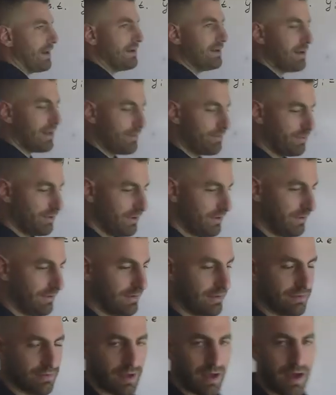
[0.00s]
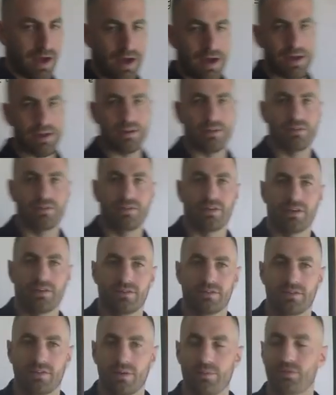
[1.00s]
did I put these i's as
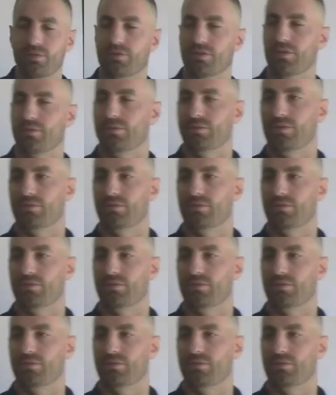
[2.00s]
subscripts?